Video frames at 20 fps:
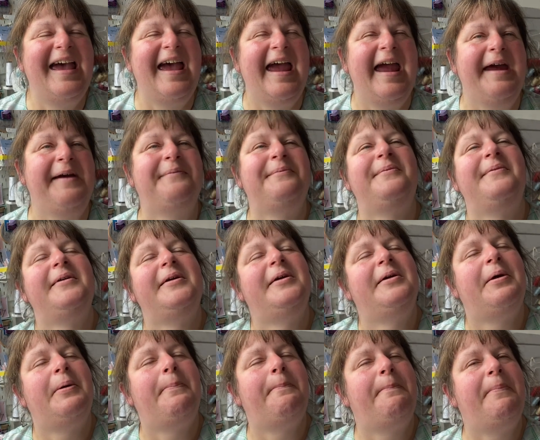um,
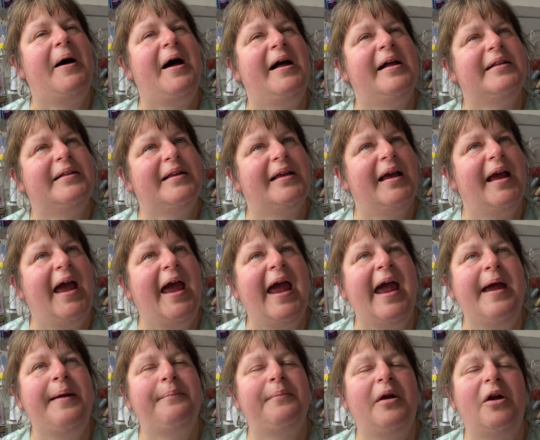but.
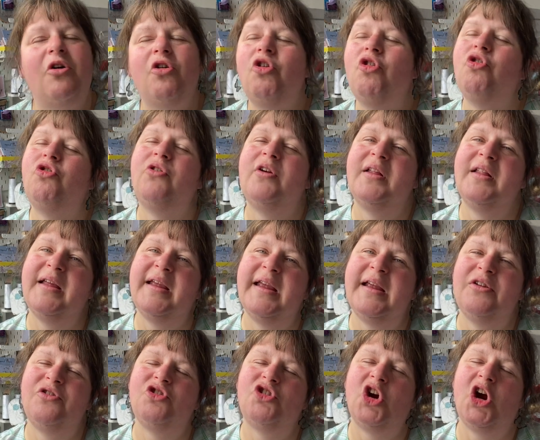Um,
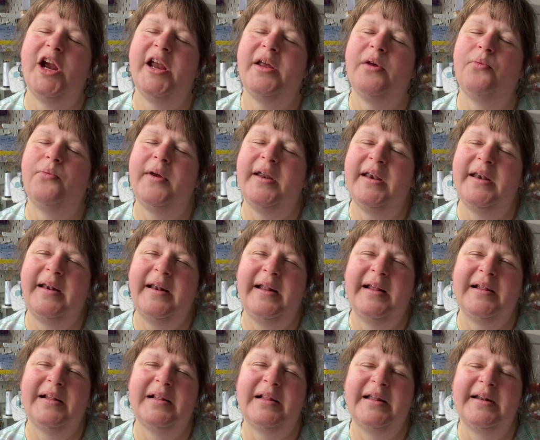really enjoy wearing
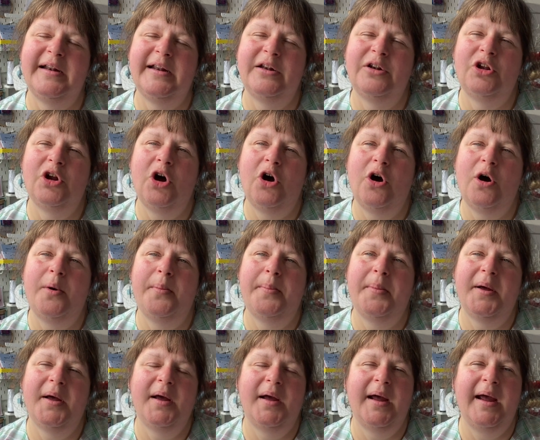this linen top.
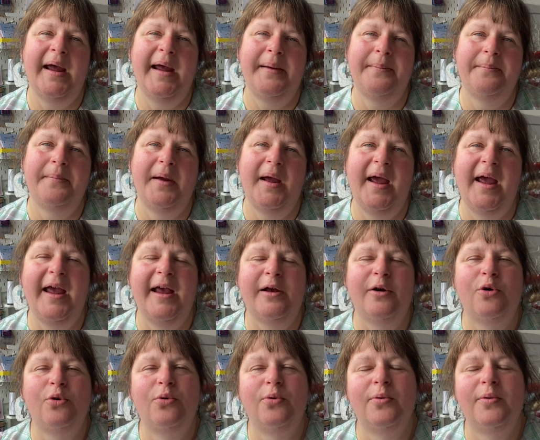Um, it
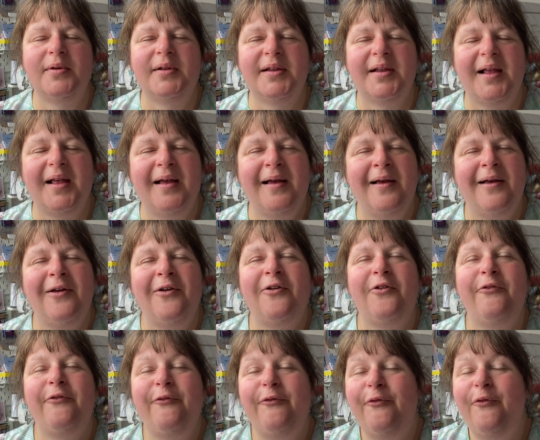goes
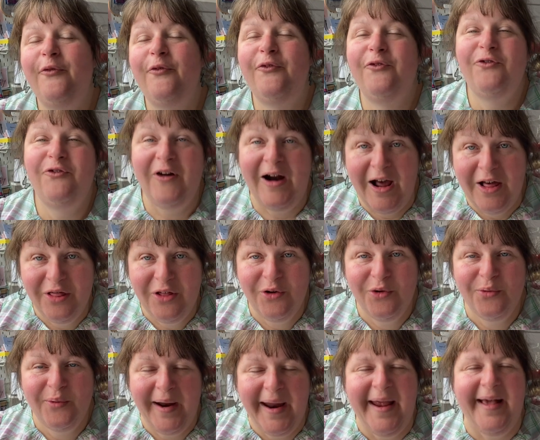
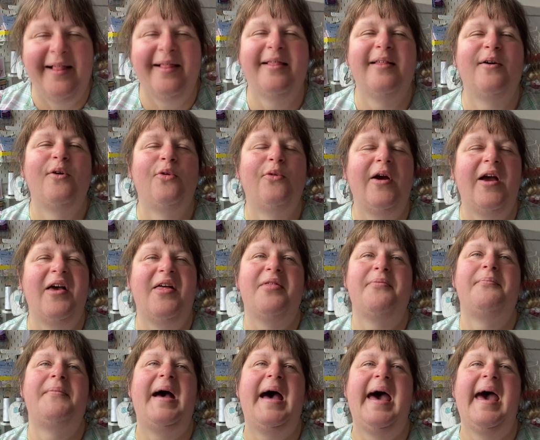rather well with
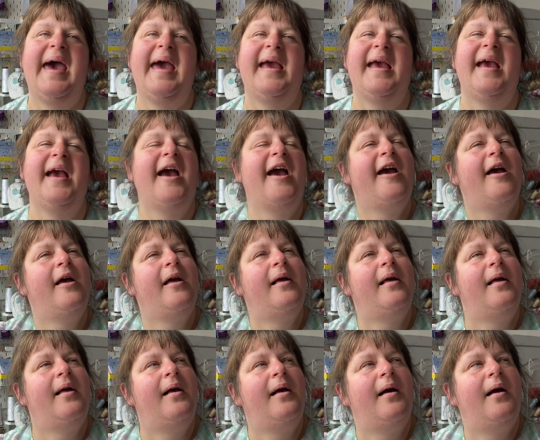my
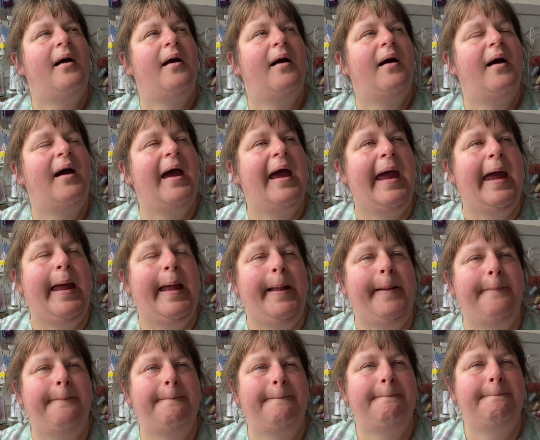
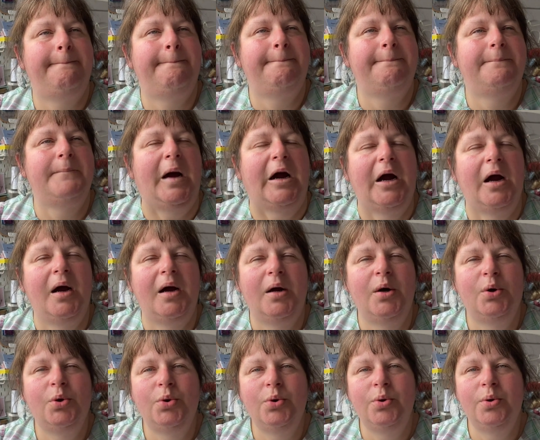um
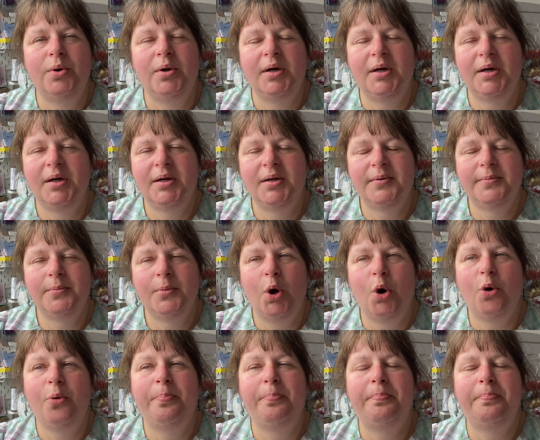oh,
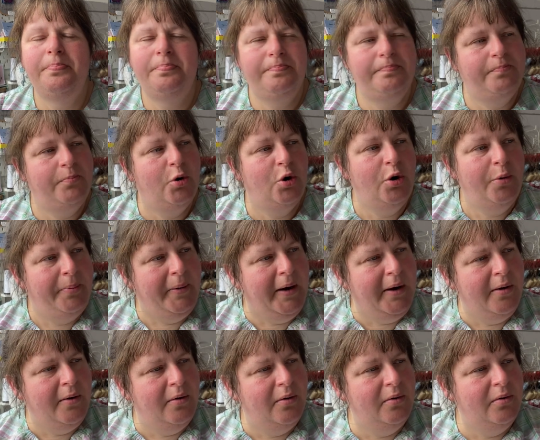op
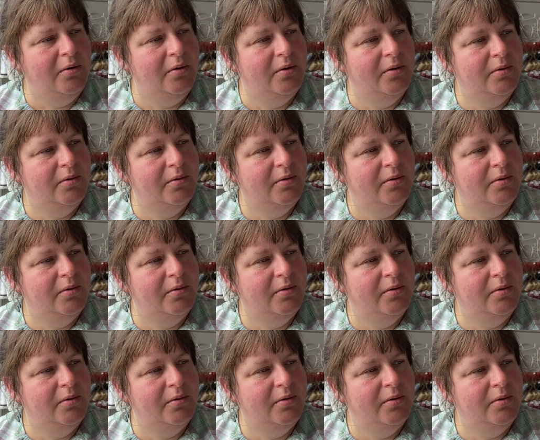opal